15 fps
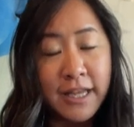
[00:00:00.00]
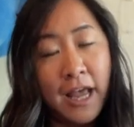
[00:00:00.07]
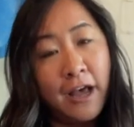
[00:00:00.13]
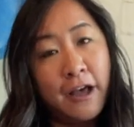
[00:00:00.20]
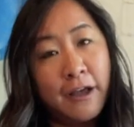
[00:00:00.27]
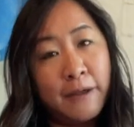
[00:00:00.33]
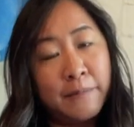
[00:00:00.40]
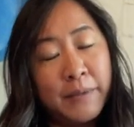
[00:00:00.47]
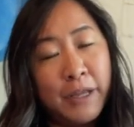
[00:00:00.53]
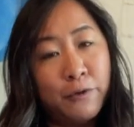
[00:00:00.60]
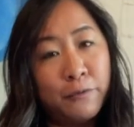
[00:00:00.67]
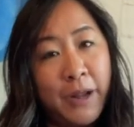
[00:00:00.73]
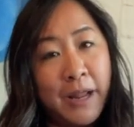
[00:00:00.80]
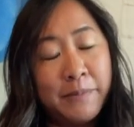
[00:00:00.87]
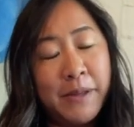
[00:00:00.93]
Um, it
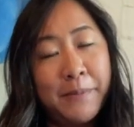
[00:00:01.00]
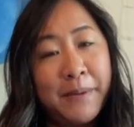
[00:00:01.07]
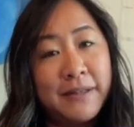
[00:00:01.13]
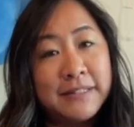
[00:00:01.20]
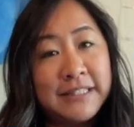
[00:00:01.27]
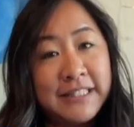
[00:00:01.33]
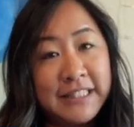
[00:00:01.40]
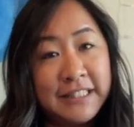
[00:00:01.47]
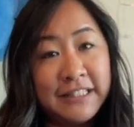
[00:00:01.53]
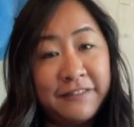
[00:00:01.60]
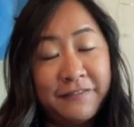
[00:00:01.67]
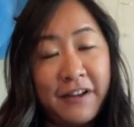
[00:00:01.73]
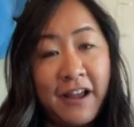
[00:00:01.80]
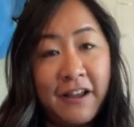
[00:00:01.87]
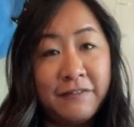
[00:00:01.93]
ran me about
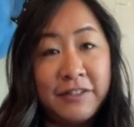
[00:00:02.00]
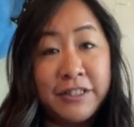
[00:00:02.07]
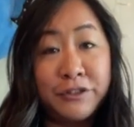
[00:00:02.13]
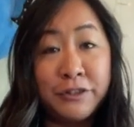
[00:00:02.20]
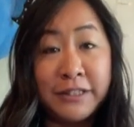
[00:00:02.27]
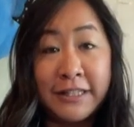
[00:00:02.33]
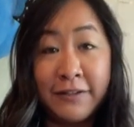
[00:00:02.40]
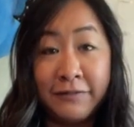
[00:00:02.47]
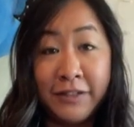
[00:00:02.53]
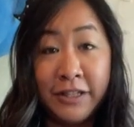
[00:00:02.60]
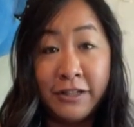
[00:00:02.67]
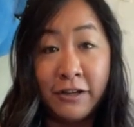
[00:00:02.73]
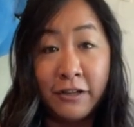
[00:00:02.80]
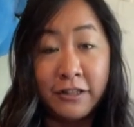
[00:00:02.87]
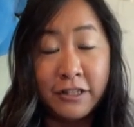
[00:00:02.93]
sixty-five to seventy
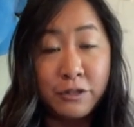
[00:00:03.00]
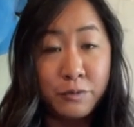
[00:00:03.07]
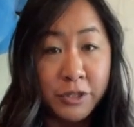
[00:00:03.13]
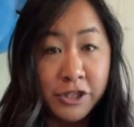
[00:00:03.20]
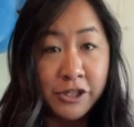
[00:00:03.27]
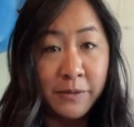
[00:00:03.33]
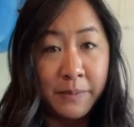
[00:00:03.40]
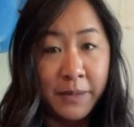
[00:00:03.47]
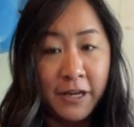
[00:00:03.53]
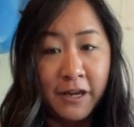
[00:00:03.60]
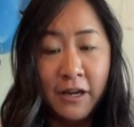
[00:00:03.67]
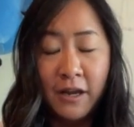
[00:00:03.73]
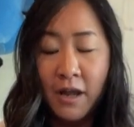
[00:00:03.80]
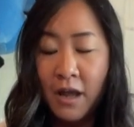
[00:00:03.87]
dollars with shipping.